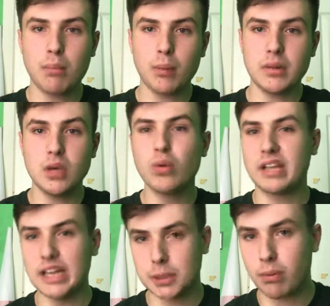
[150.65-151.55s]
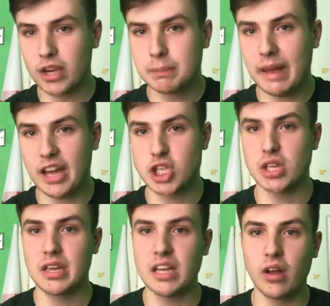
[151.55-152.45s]
probably, you always get that surprise package
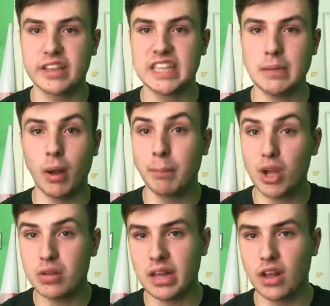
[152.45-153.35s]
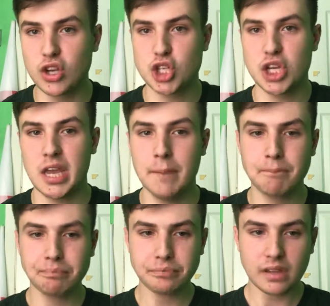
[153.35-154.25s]
in the league, like a team like Burnley last year,
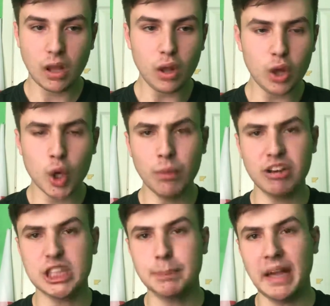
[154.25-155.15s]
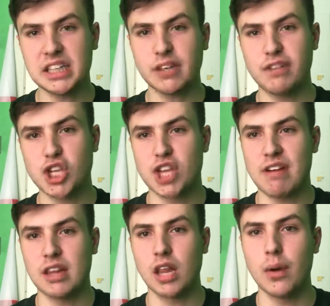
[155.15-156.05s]
who were expected to finish
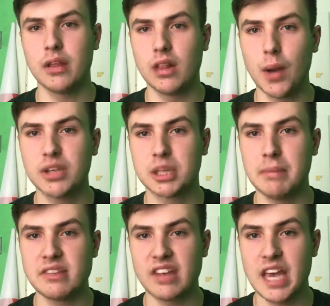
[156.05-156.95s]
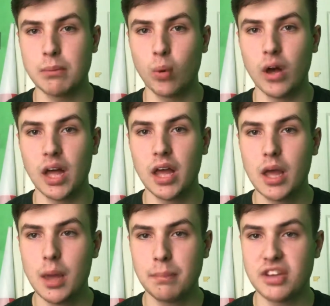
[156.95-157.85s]
around lower to mid-table
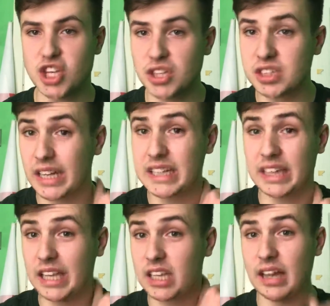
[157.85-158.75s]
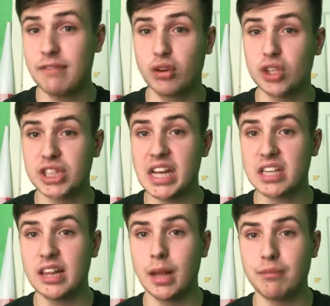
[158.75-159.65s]
positions. They have a good
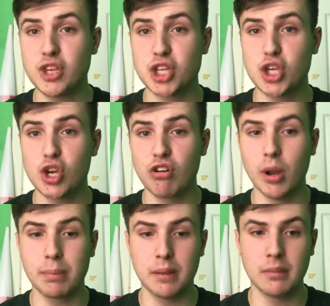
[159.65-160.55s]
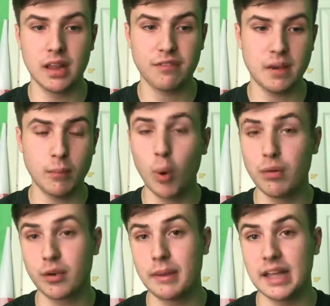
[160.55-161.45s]
season and not finishing in Europe. And I think
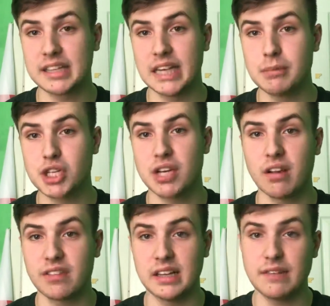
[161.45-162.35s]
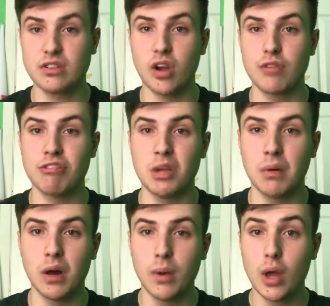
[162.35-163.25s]
Bournemouth could be that team this year. I think they've started really
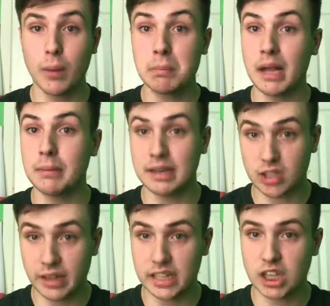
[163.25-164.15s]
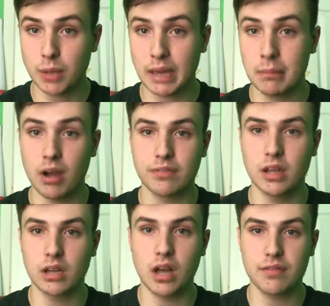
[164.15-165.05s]
well. We play them. That's our next home game
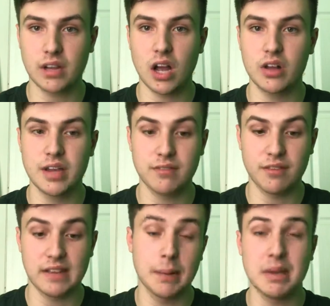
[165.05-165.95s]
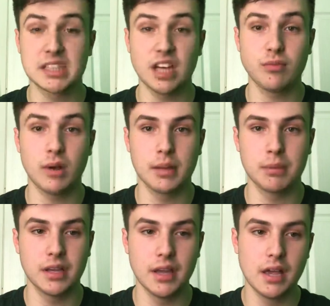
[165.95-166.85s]
after Cardiff, and I think that'll be a tough one.
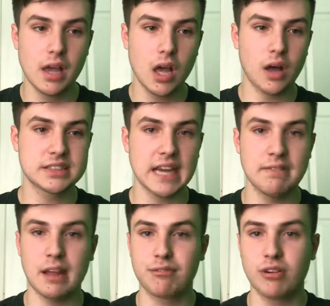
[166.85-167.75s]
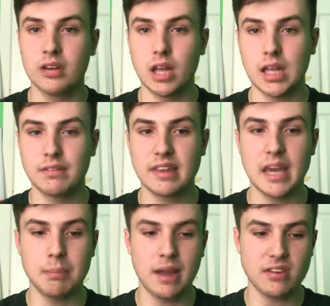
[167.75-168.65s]
But I'll save that for another
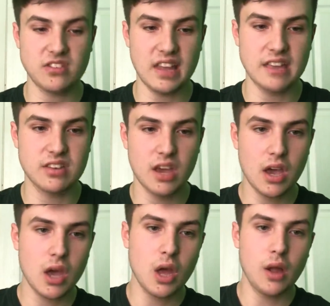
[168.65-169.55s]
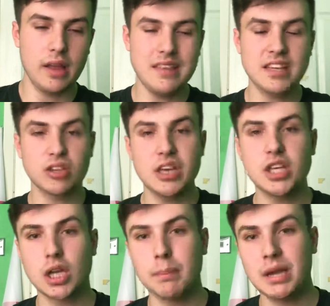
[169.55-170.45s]
date. But as I said, in this league,
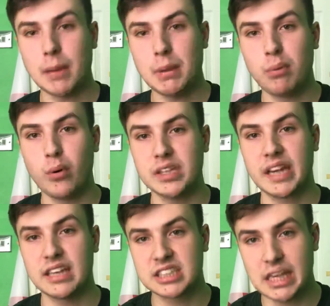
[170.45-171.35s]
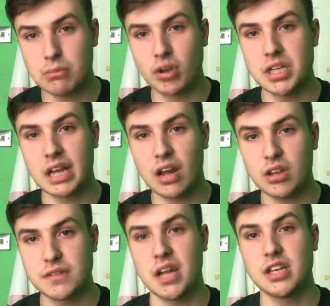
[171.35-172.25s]
you're going to pick up your points against teams like your
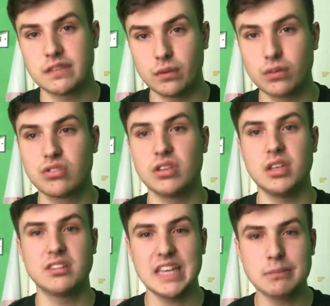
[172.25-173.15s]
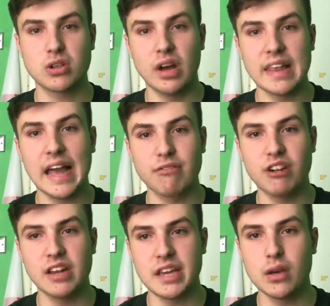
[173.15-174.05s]
Cardiff, your Huddersfields, your teams like that,
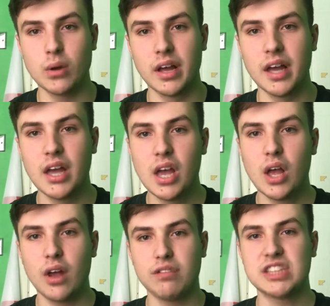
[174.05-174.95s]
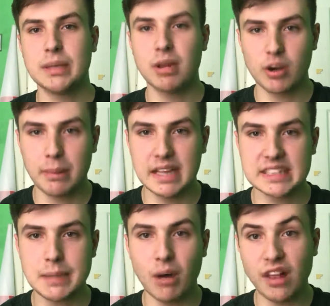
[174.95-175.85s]
really, who are of a similar
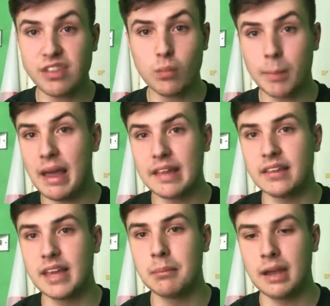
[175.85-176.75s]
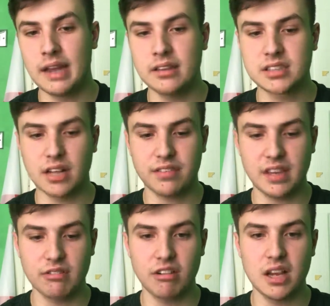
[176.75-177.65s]
ability, but I think we're better than them. And I
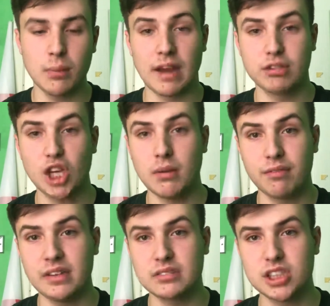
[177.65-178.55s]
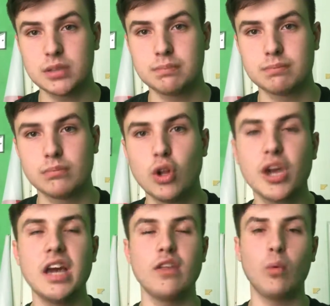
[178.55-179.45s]
think, really, we're going to, I think, just
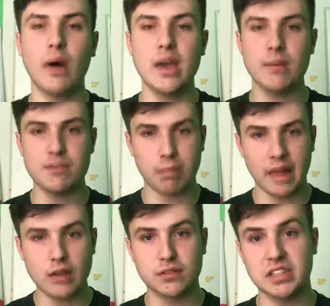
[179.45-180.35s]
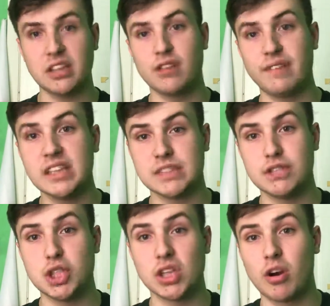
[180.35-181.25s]
looking at the way we've played, obviously the defensive
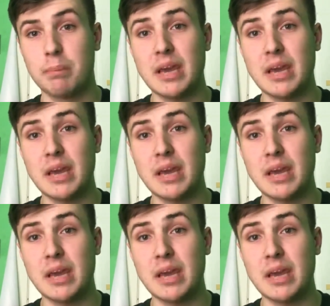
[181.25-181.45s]
issues are a